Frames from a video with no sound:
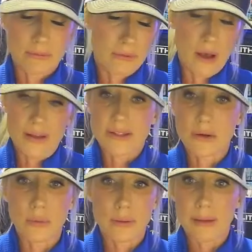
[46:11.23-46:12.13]

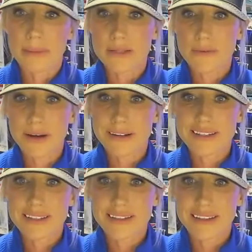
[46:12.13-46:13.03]
also one of my best
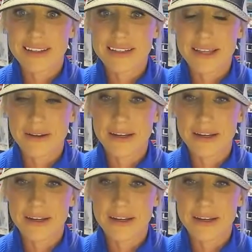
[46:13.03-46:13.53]
friends. And so,